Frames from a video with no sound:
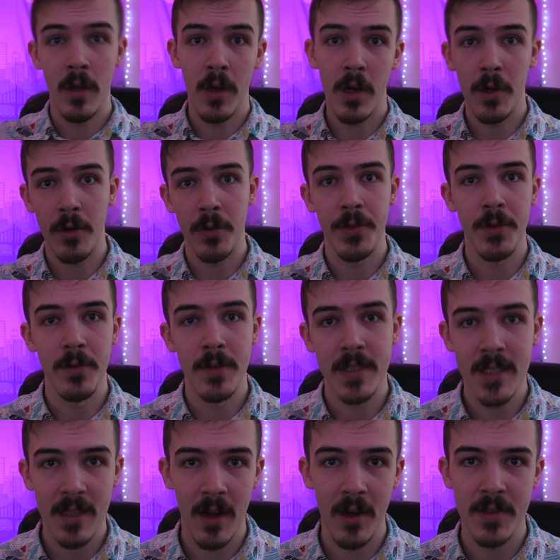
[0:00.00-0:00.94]
hurtle through the
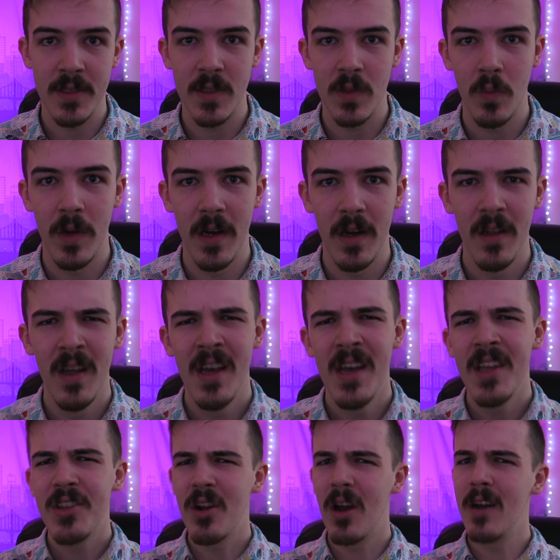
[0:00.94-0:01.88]
stars as well.
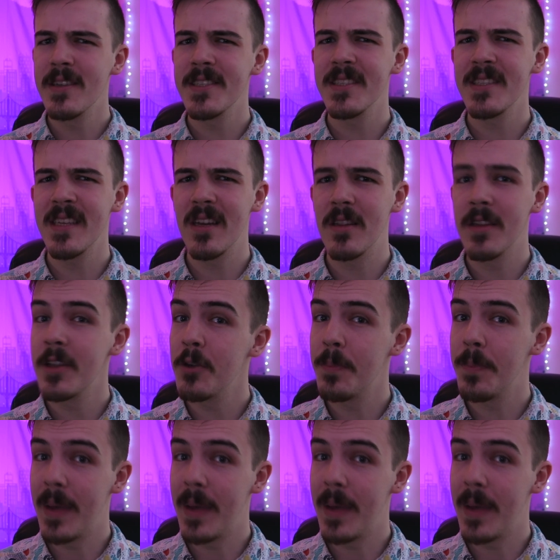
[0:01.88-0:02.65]
They're honestly a little